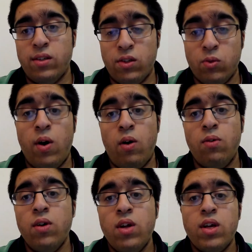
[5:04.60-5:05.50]
as well,
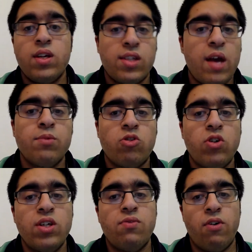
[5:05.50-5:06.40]
because
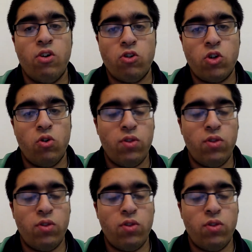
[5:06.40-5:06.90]
chemistry is very logical,